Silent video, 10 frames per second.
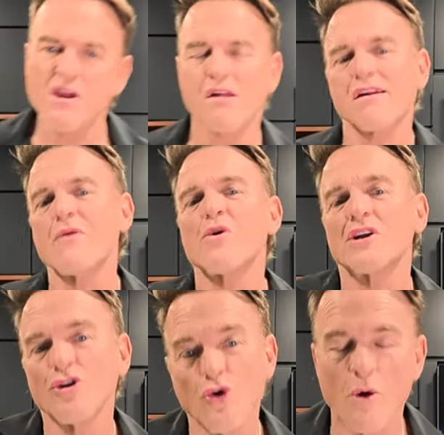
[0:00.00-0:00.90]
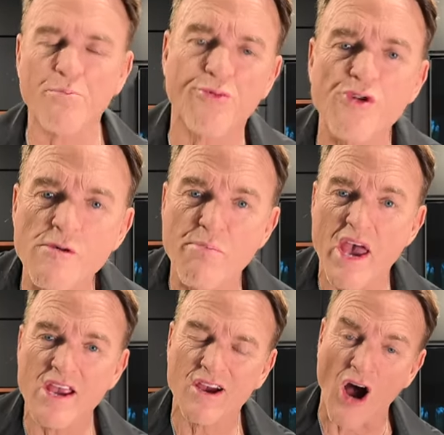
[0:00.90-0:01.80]
because I want to do a
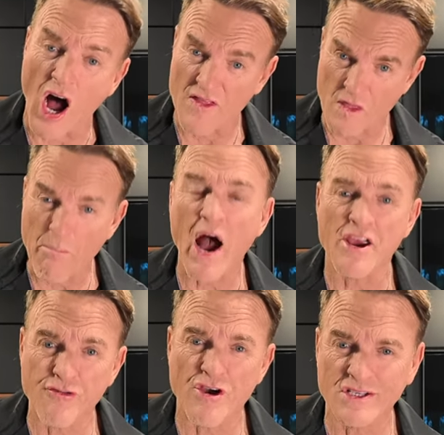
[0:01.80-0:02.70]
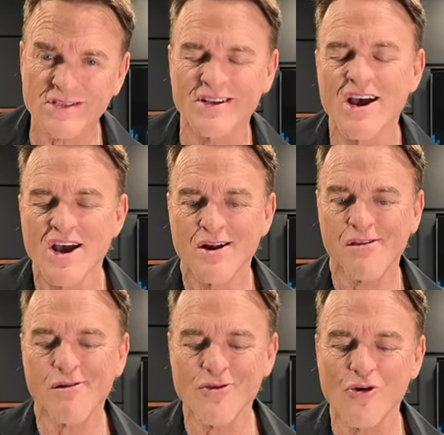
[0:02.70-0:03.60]
pre-bake on the pie crust,
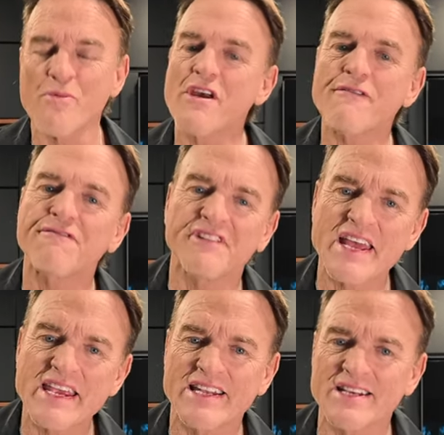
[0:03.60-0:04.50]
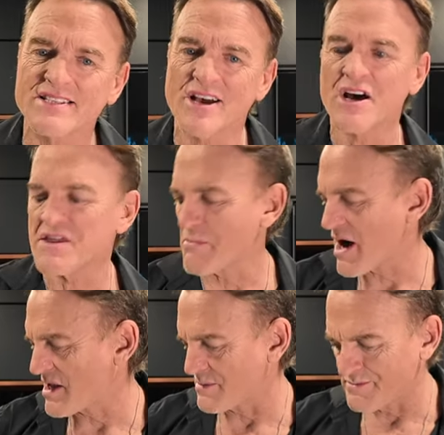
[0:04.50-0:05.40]
so there'll be a flakiness on the
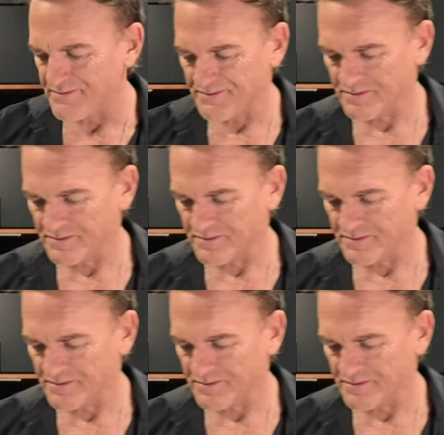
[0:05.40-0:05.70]
bottom.